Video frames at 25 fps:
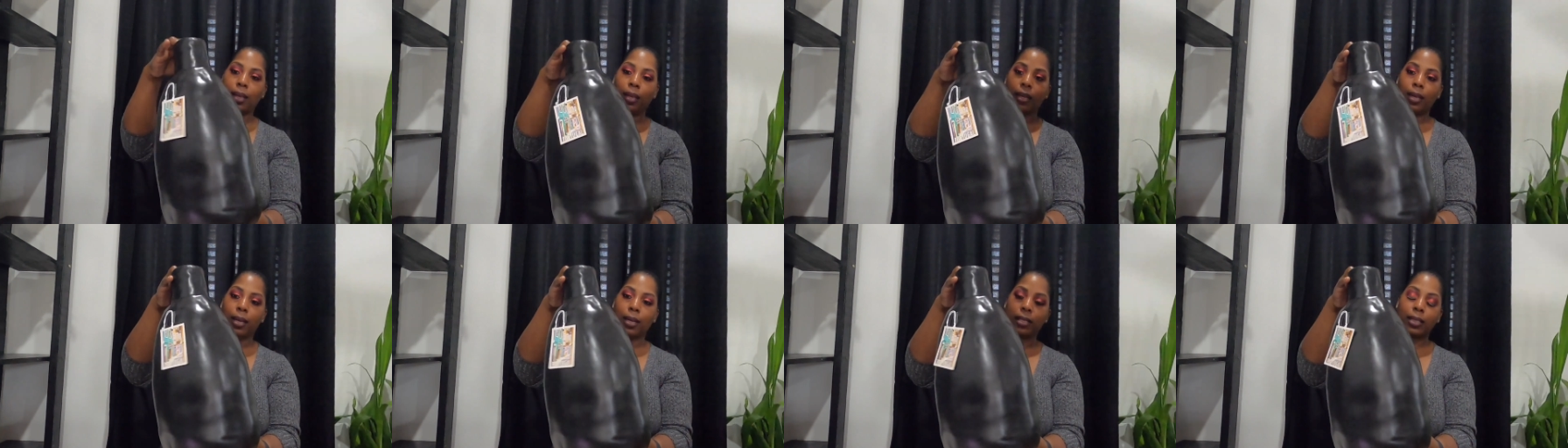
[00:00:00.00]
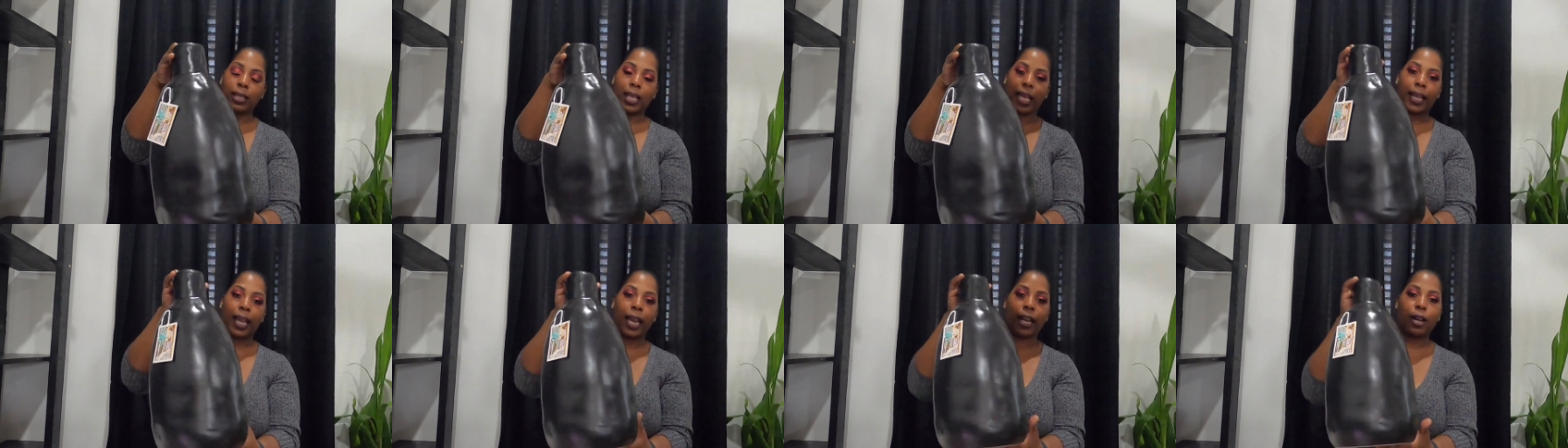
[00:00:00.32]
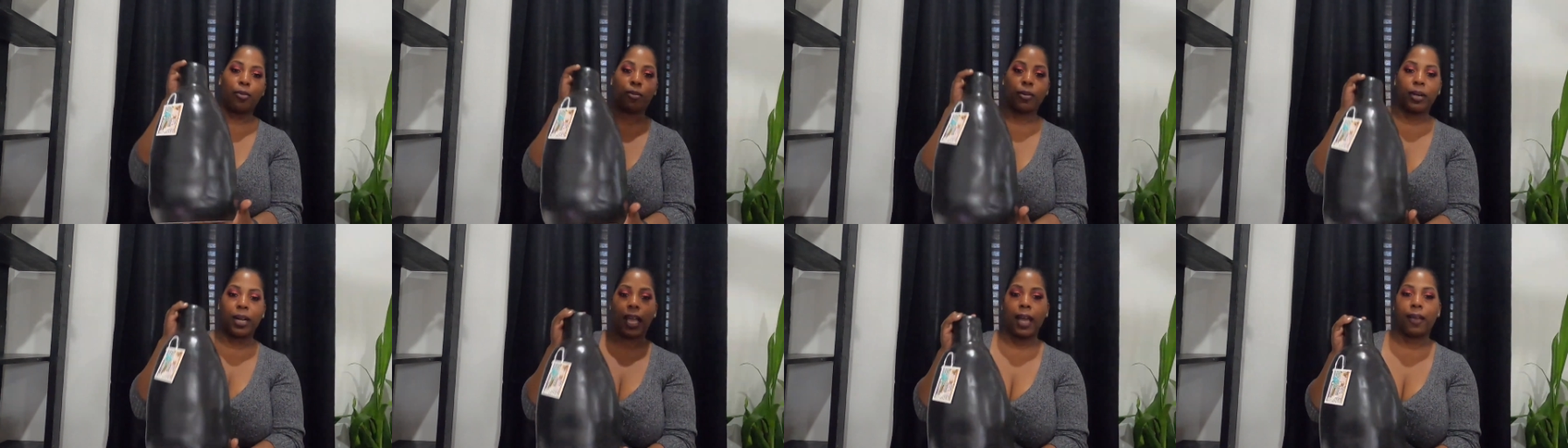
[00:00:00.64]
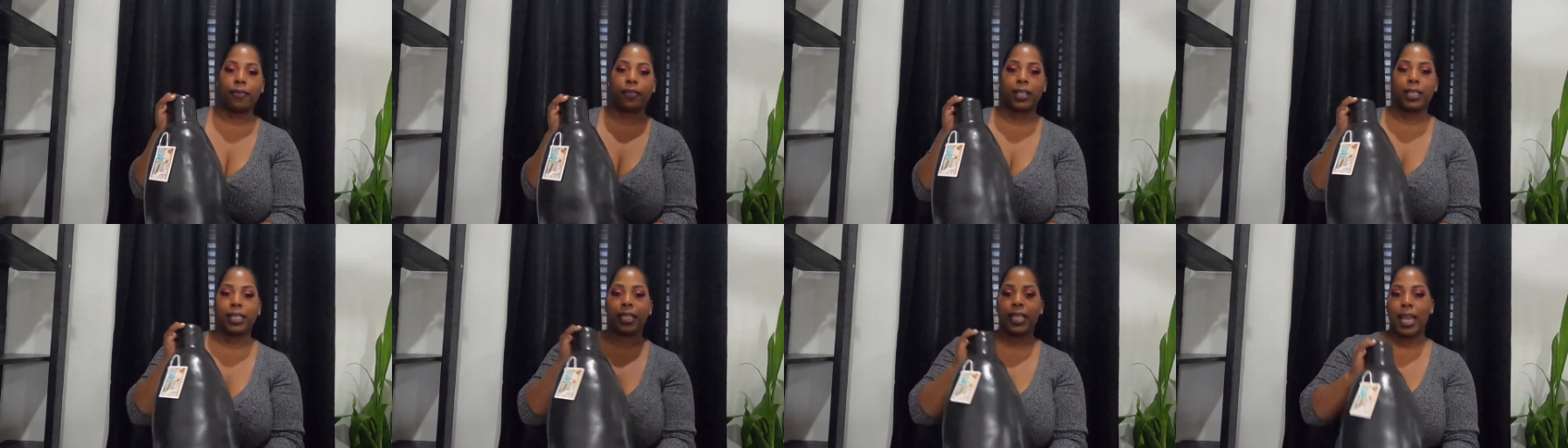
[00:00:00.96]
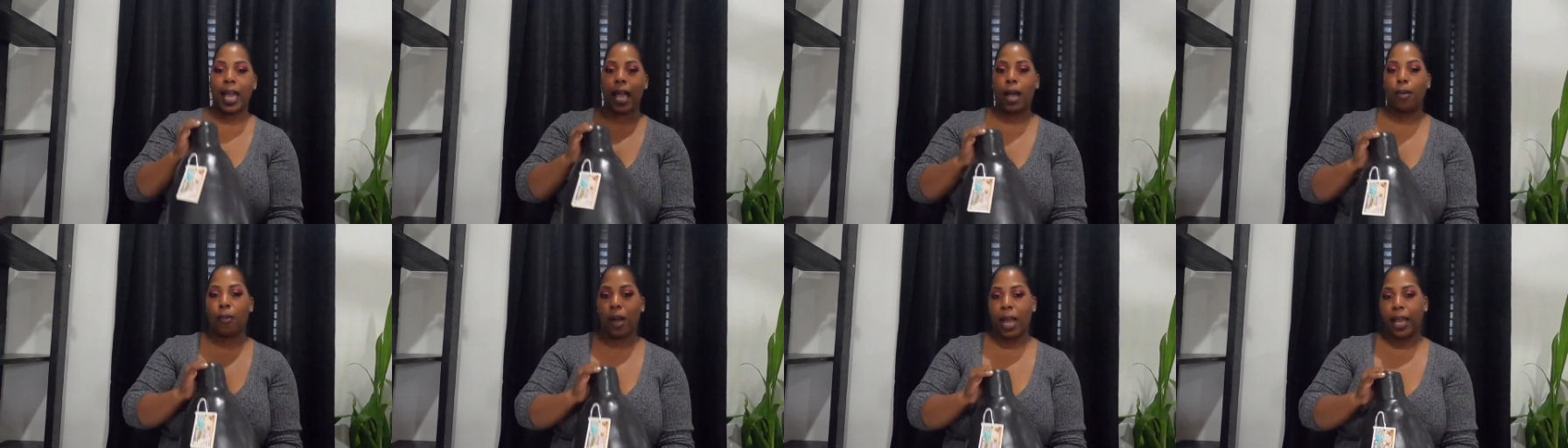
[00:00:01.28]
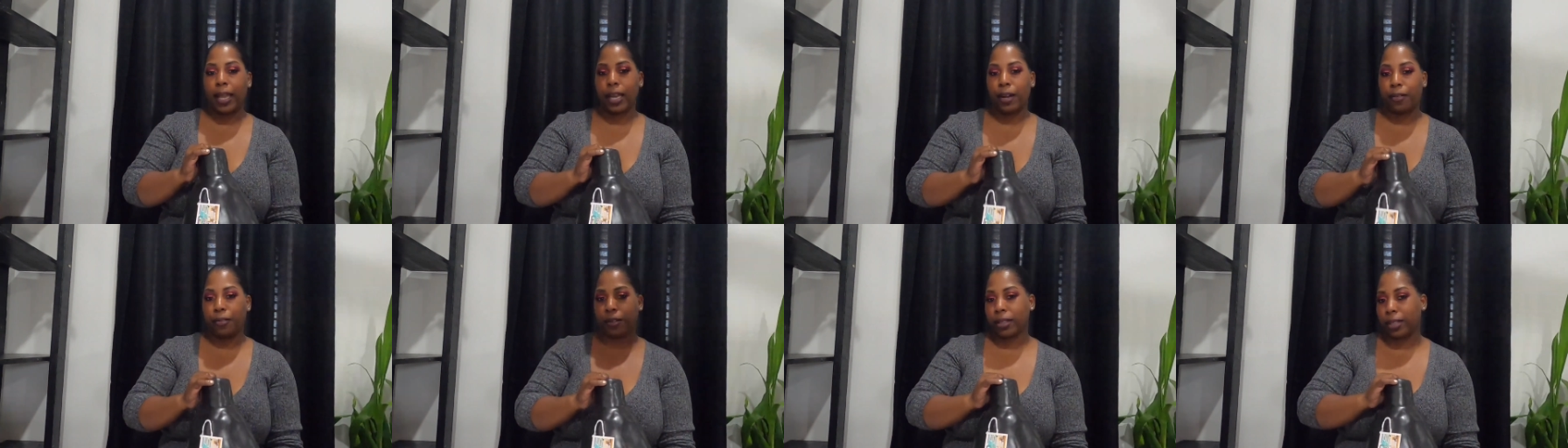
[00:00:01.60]
And it's like I don't want to have to
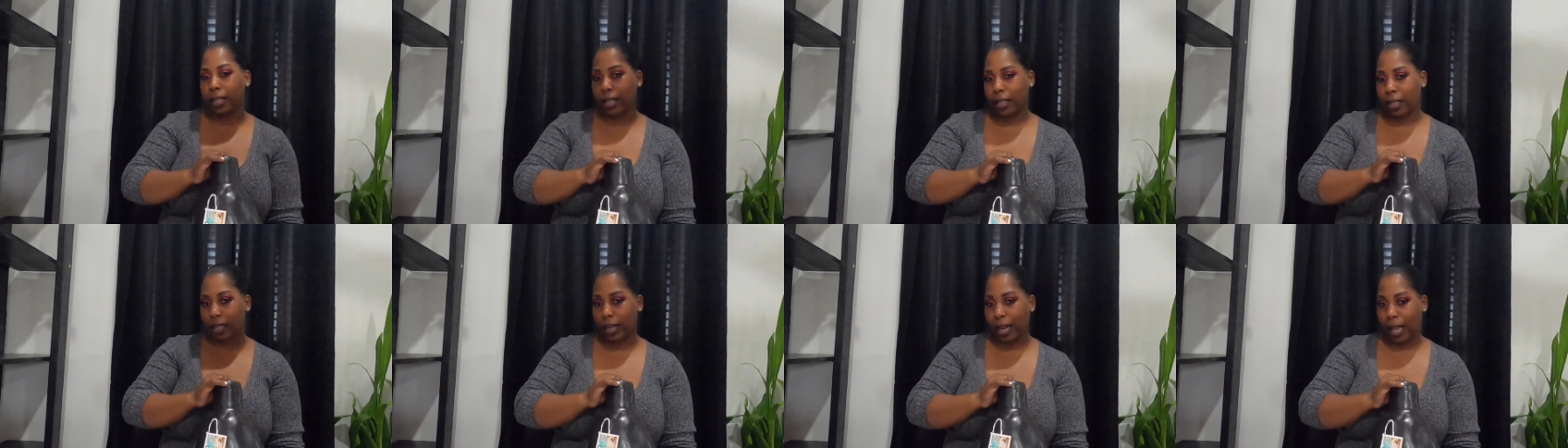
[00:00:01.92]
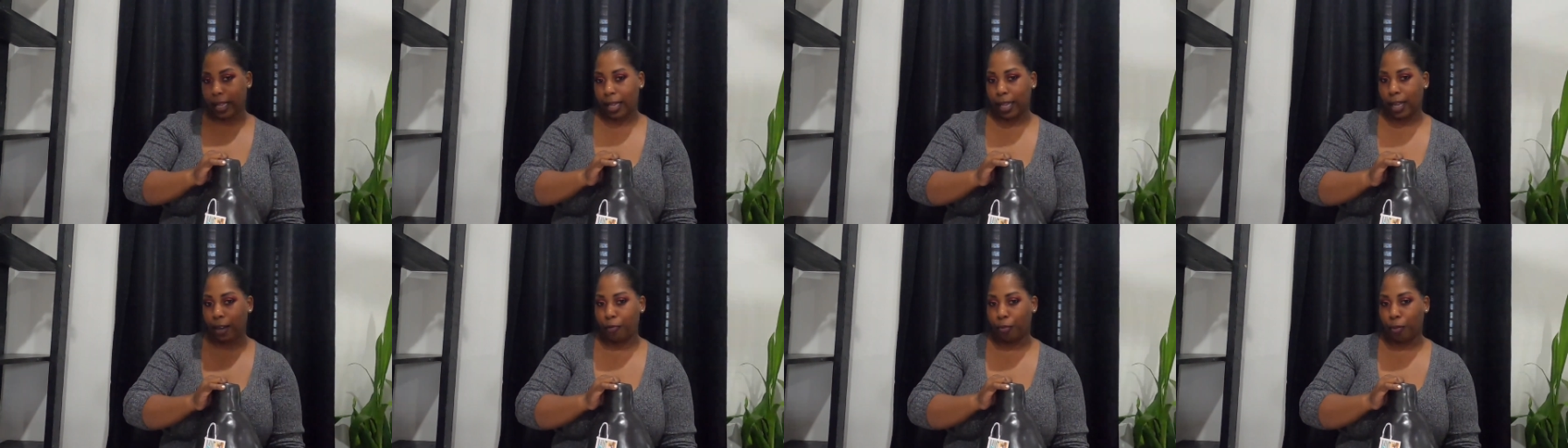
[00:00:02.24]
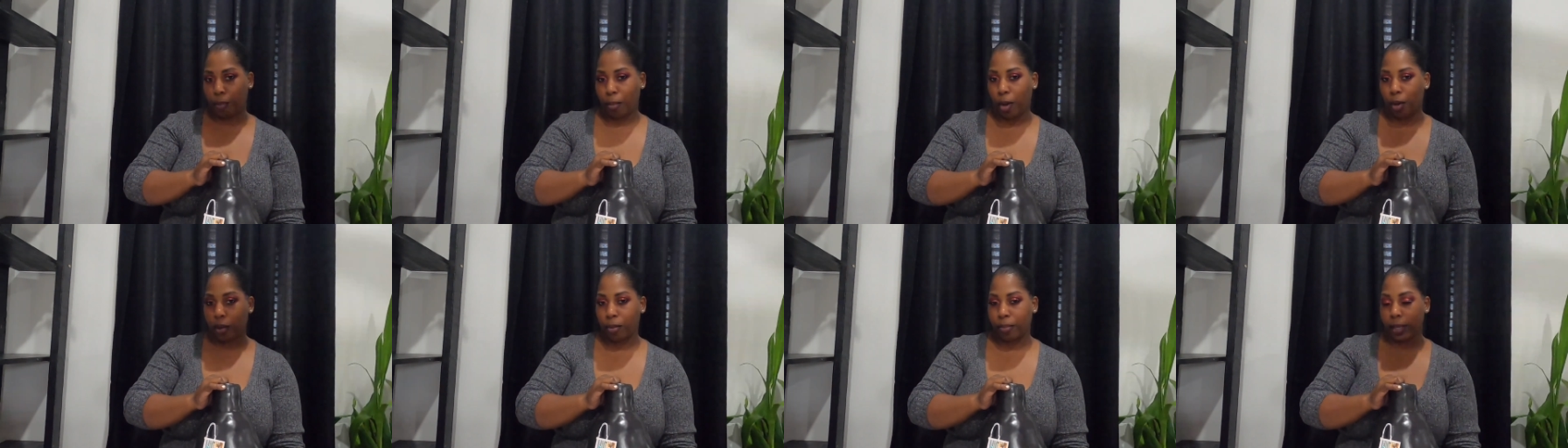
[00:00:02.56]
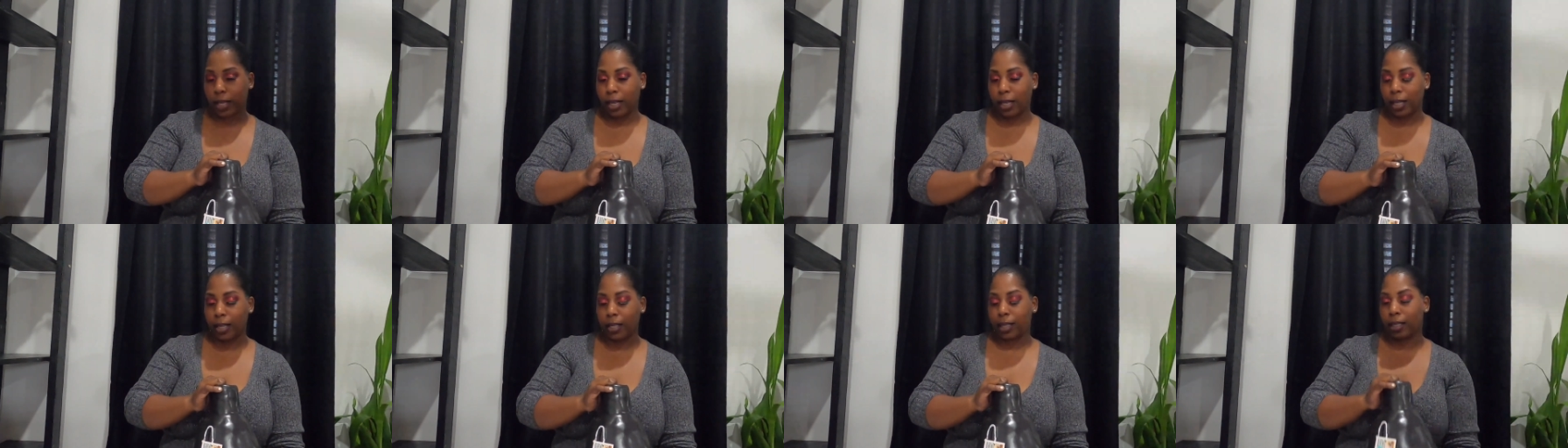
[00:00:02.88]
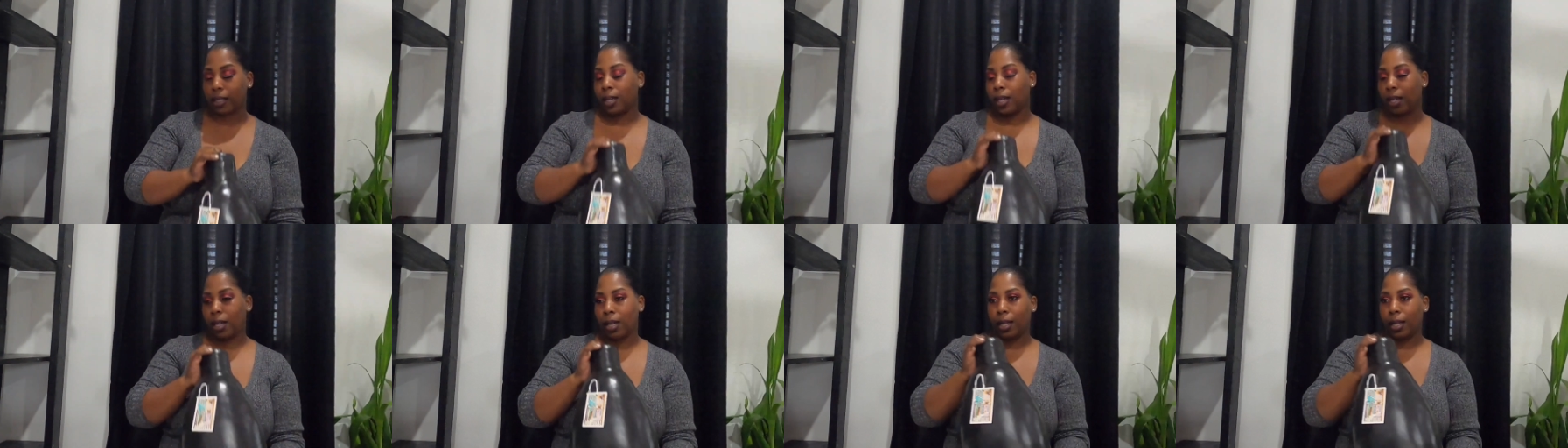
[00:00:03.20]
DIY everything that I get from HomeGoods.